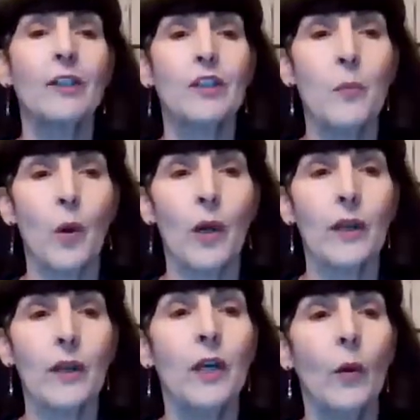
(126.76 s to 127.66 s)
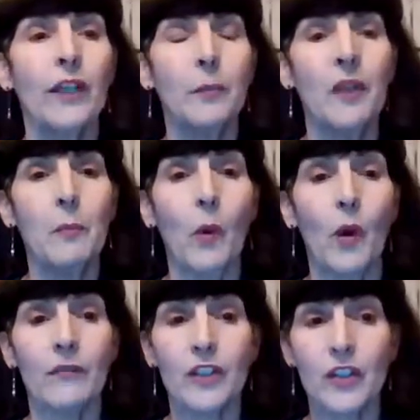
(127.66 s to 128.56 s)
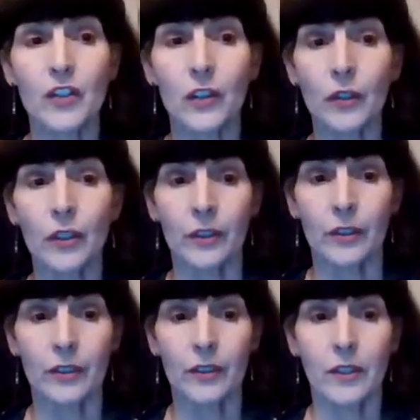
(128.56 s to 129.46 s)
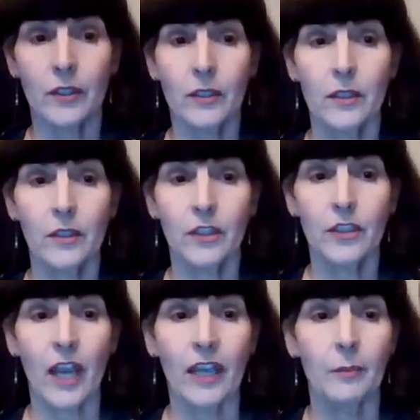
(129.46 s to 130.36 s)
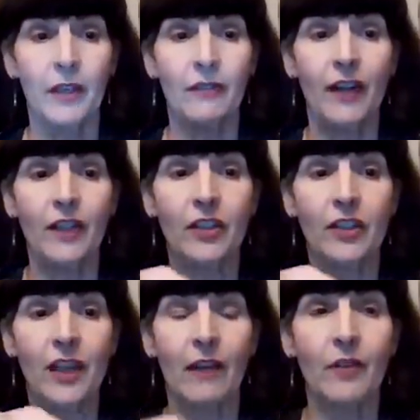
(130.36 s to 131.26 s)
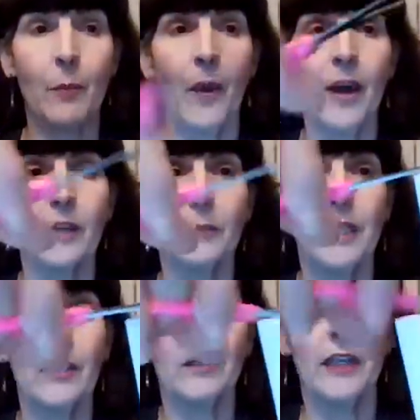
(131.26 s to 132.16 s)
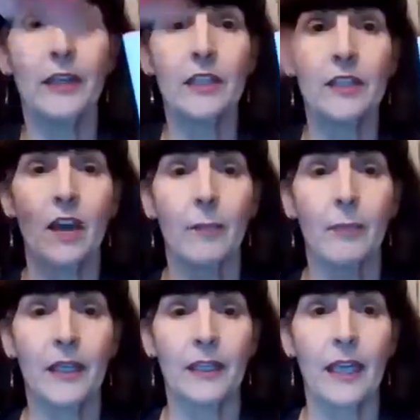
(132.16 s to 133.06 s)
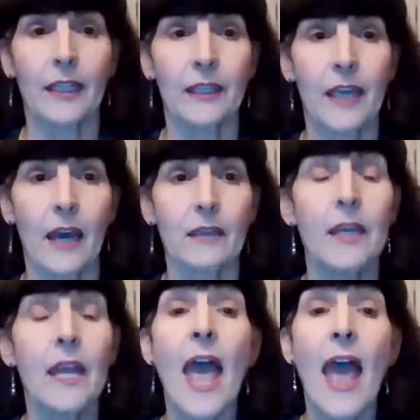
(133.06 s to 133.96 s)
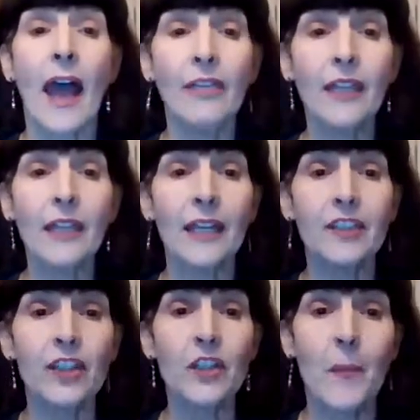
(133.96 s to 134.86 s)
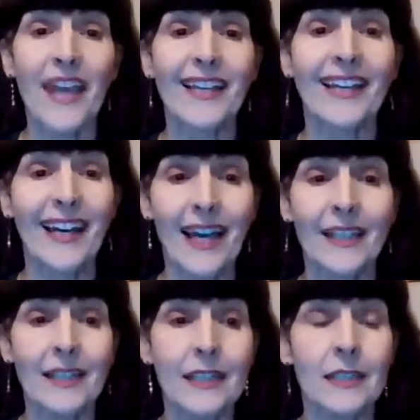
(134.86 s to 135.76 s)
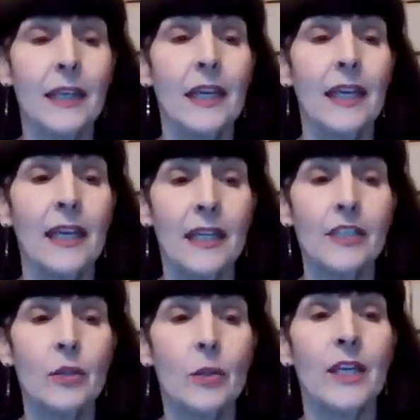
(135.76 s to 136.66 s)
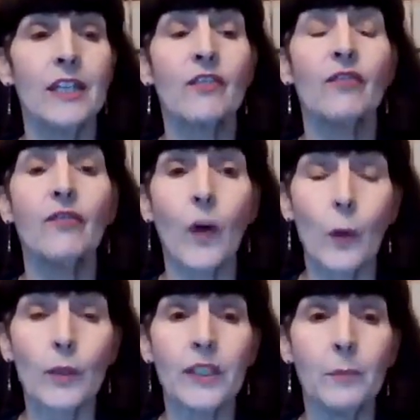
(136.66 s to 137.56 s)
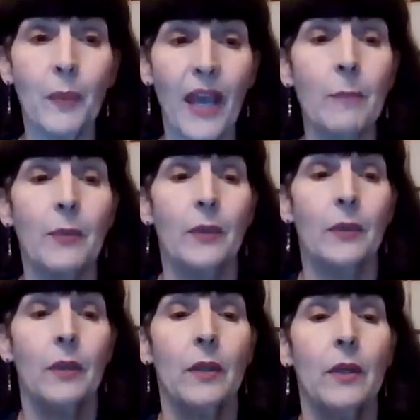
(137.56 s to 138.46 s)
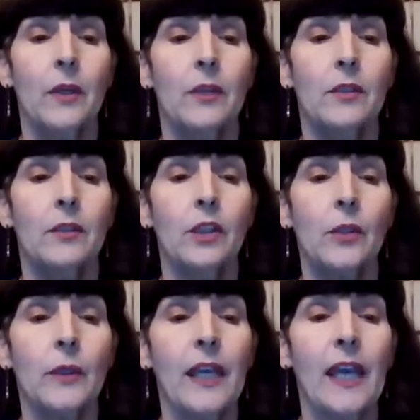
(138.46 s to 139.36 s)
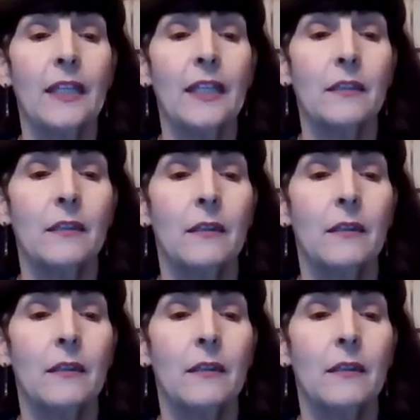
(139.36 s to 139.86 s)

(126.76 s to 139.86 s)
it's going to be more of a circular shape if I just have the bottom here and the top cut like that. And then I just make cuts into this folded paper to create